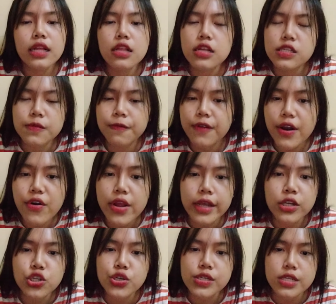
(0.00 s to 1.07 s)
It's very
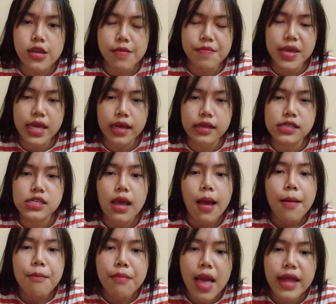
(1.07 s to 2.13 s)
interesting because
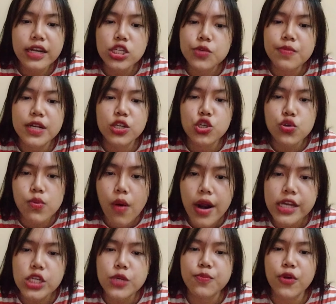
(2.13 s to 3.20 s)
management
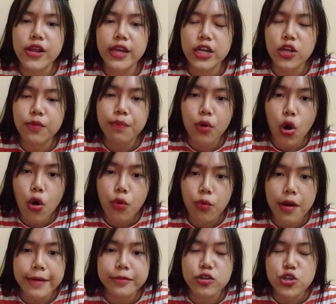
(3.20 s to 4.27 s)
tried to bring a new
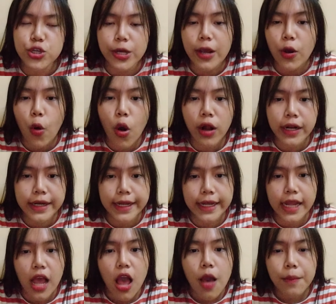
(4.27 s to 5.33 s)
program to check
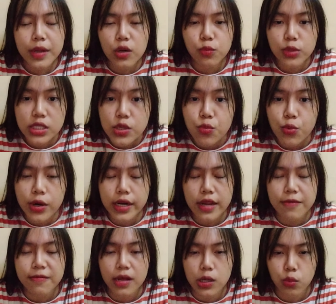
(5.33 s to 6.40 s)
quality, but it wasn't
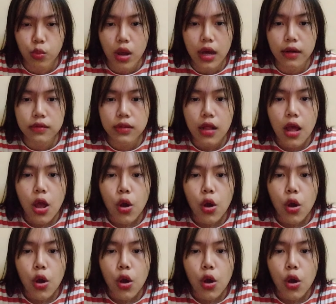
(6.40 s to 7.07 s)
working very well.